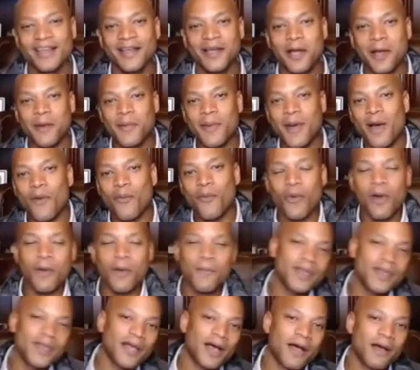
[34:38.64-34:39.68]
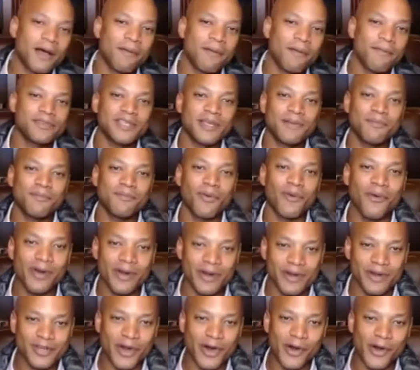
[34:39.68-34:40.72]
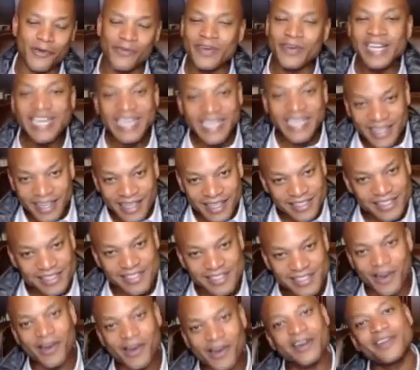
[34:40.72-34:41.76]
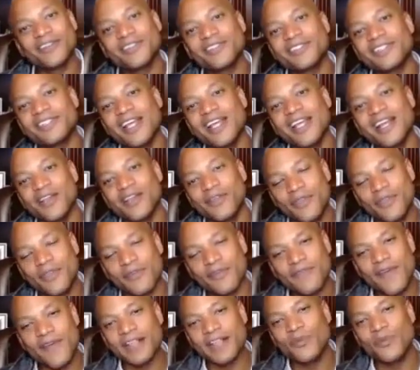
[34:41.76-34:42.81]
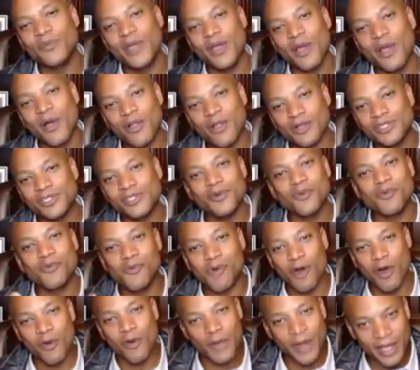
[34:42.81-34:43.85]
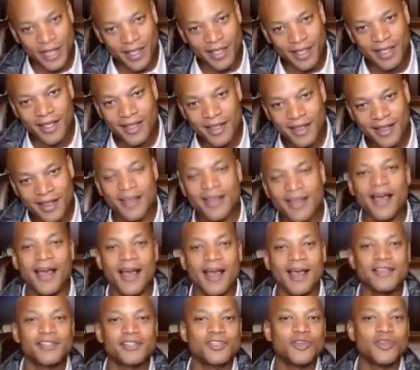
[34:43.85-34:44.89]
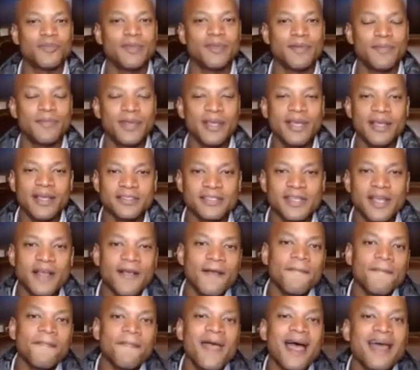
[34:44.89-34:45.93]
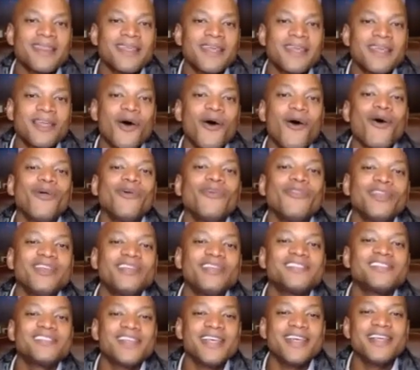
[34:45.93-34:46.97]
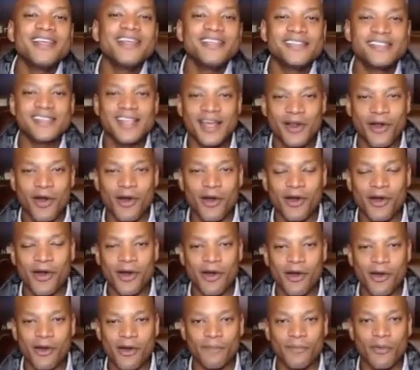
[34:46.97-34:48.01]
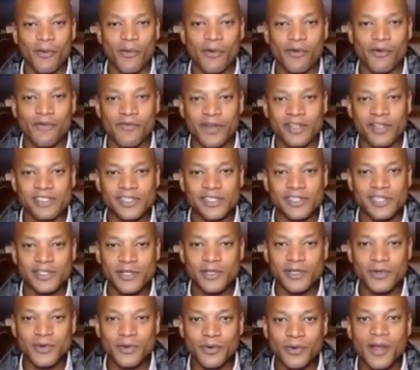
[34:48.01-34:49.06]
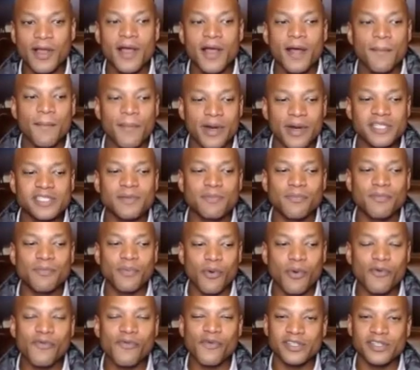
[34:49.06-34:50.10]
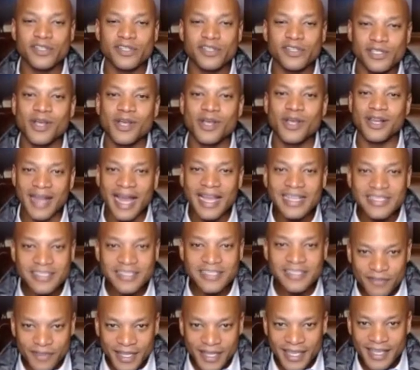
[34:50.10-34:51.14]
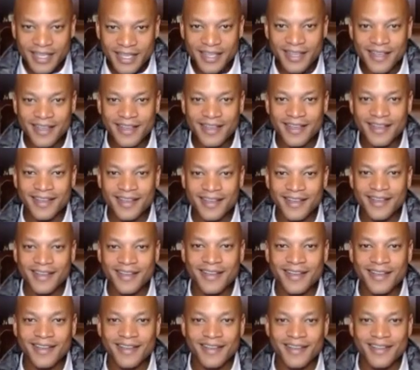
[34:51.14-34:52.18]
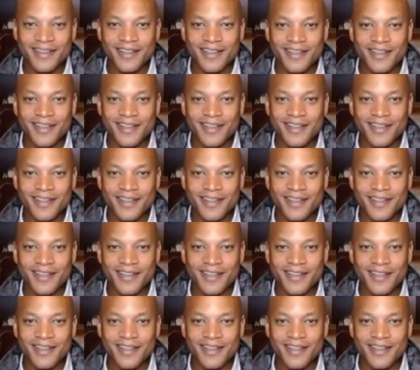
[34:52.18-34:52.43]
about what becomes important, our reading list, our understanding of the fact that we all are still growing as human beings. I think all these things that are important for us to do, but it's important for us to do collectively. We